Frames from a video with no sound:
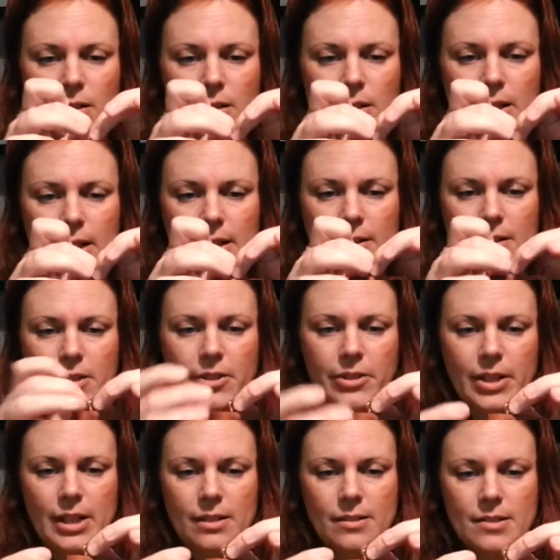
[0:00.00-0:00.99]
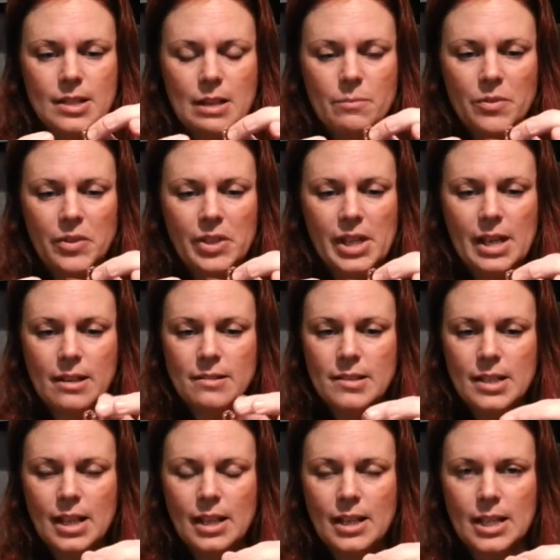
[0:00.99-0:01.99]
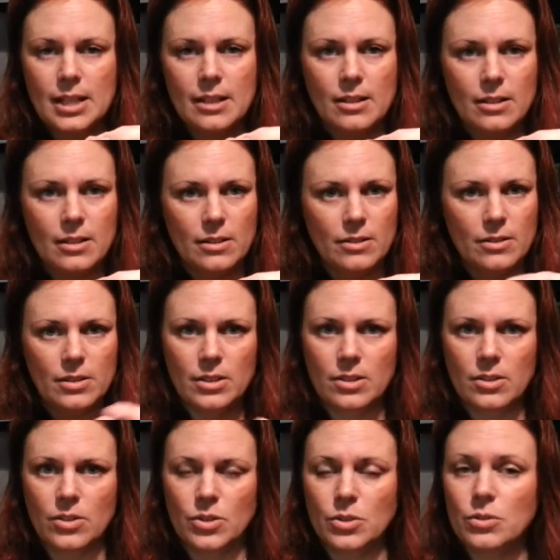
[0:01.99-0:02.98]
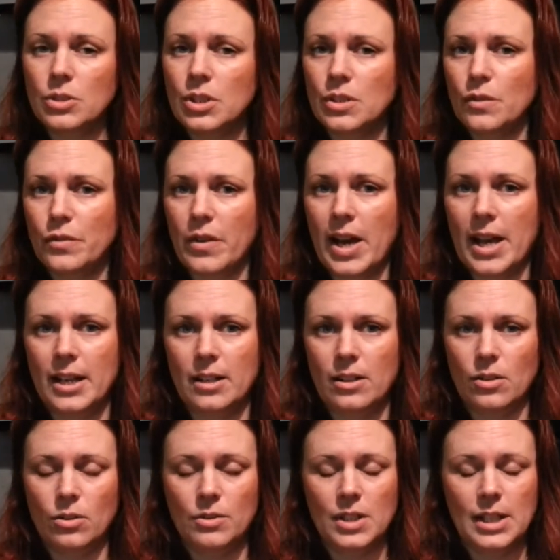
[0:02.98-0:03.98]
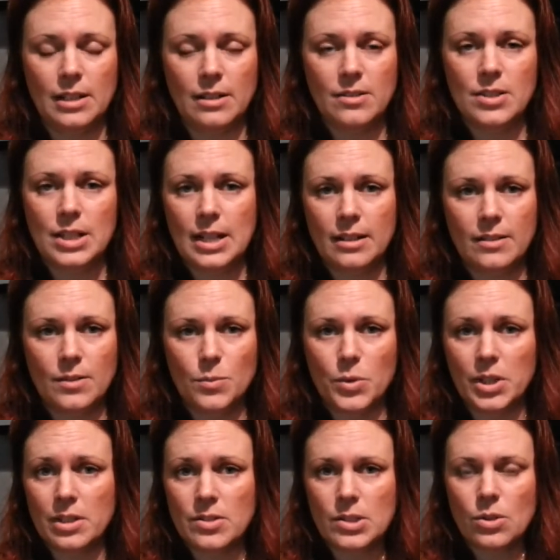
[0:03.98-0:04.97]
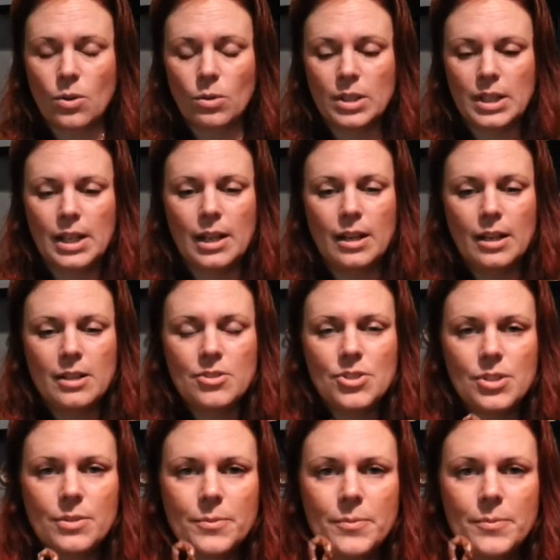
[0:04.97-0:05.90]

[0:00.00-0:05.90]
leather and something else. I couldn't find on the internet what it's called in English,